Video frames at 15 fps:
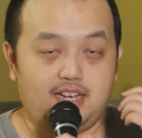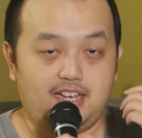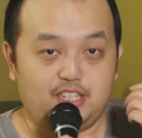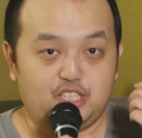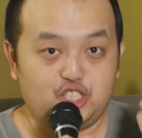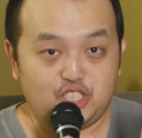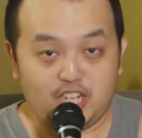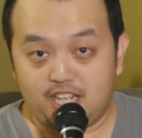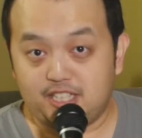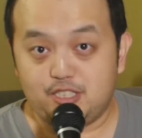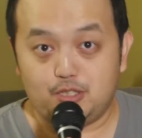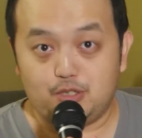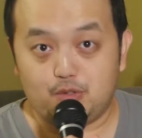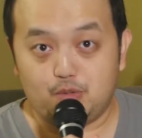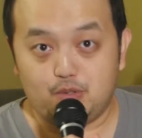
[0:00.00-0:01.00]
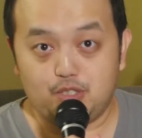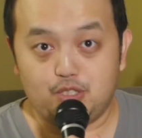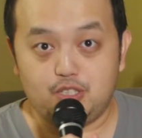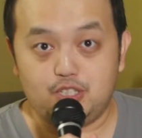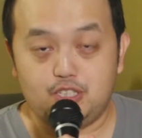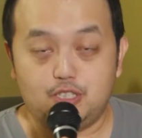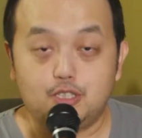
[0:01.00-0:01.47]
shots you're going to
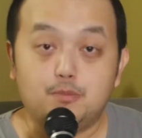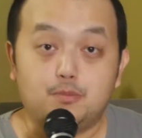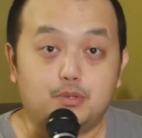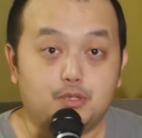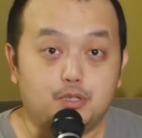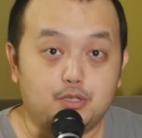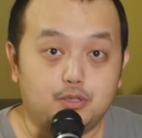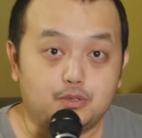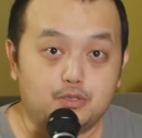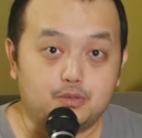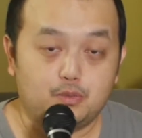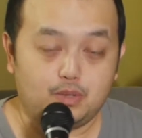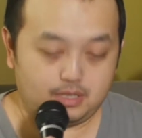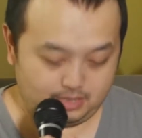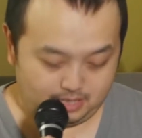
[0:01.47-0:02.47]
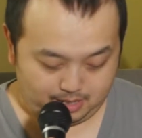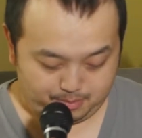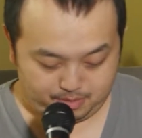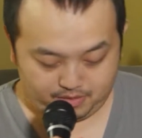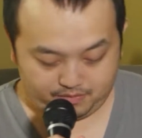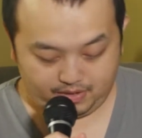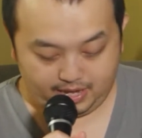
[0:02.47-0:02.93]
need to produce, what type
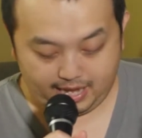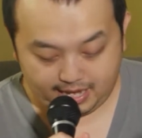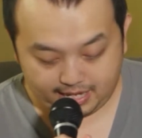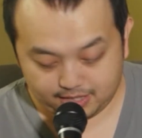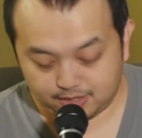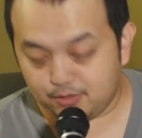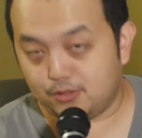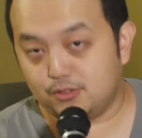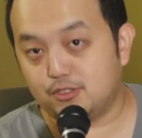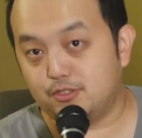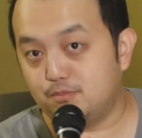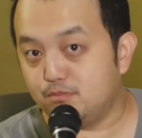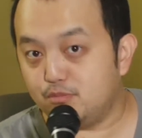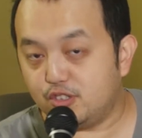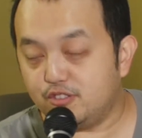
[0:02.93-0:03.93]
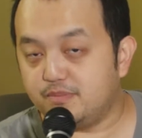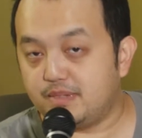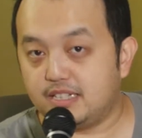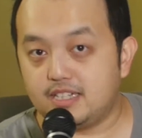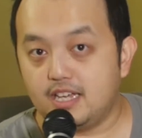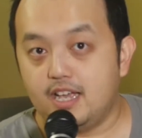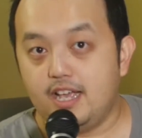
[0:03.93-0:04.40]
of angles, movement,